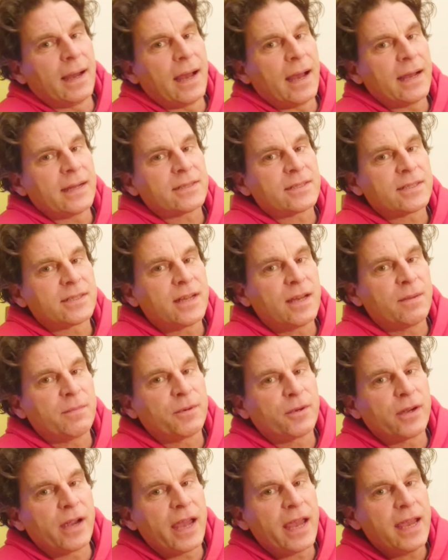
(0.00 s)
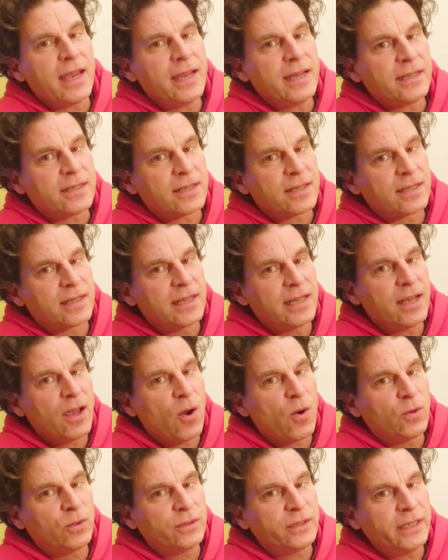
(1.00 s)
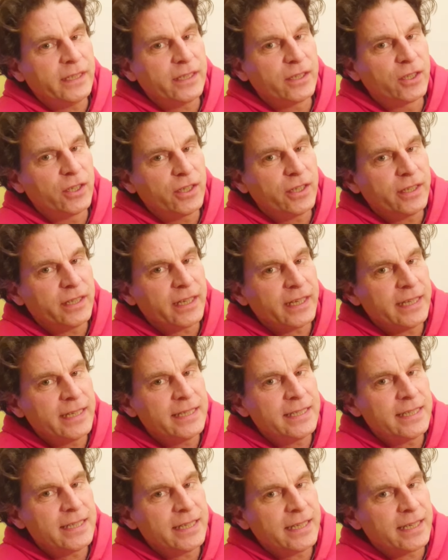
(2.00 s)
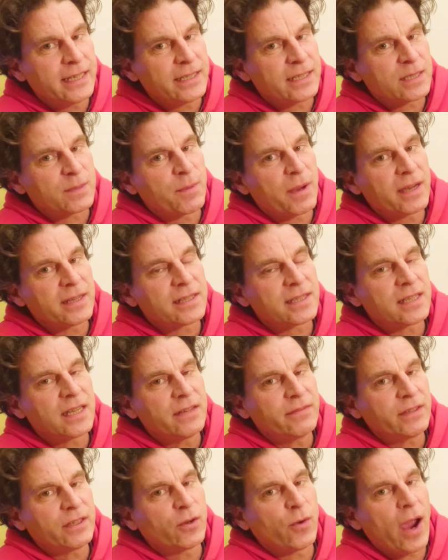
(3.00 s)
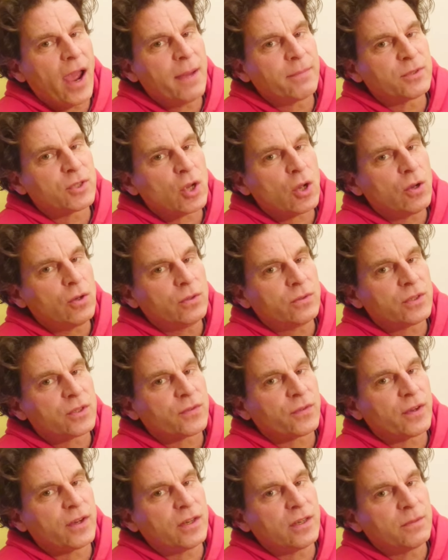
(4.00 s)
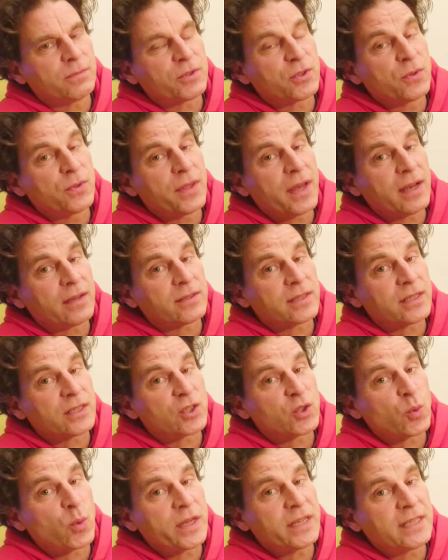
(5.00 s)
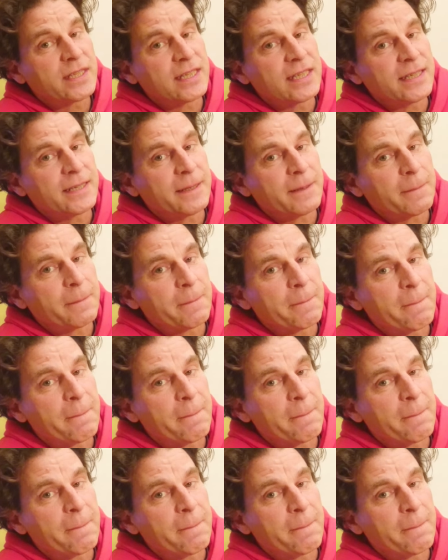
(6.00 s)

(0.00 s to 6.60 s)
At number 8, The Only Good Indians by Stephen Graham Jones from 2020.